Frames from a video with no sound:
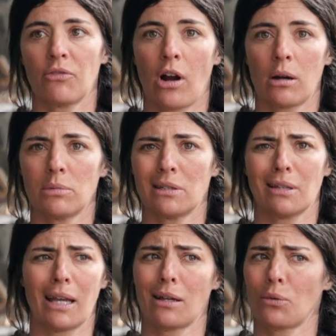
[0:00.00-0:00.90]
farm to
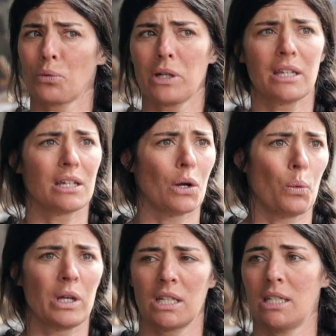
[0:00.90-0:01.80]
like really a
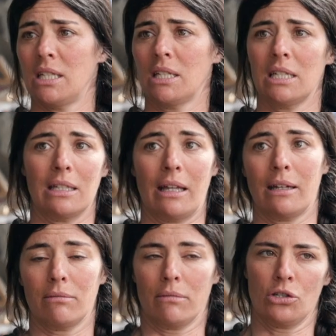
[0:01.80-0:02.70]
willy-nilly,
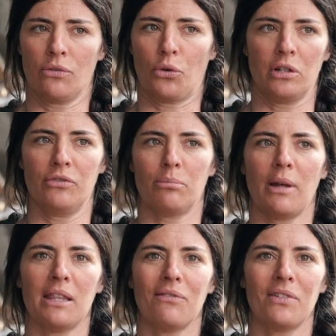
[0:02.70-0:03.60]
like there's a 40-foot
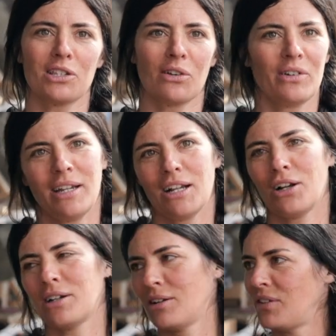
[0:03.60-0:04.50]
bed that fits over
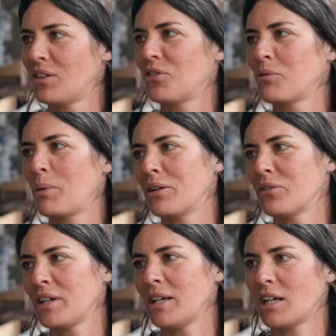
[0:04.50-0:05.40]
here and a 50-foot bed
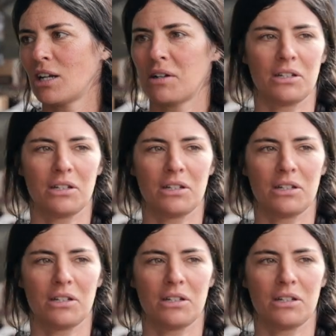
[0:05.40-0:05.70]
over here,